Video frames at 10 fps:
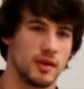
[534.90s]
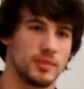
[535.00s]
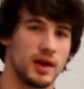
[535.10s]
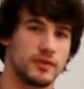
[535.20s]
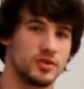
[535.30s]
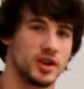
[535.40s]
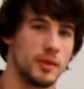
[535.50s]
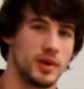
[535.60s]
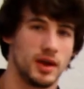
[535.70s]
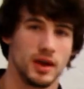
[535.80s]
applied for
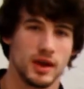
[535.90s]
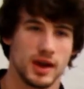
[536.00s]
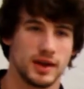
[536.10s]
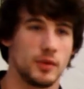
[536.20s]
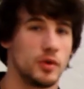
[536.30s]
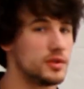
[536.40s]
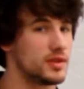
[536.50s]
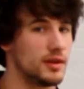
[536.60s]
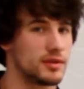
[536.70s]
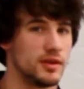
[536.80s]
GIP and they weren't
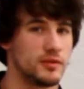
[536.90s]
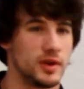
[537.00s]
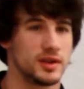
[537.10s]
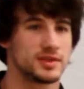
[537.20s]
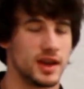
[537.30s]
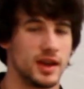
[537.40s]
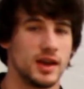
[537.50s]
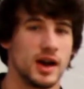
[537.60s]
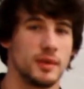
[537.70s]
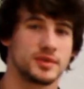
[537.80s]
skilled enough, we can say,
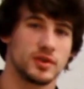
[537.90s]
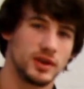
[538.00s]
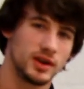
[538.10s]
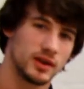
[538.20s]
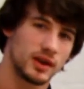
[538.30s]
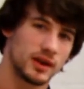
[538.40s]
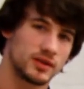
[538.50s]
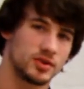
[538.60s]
I'm sorry you didn't get to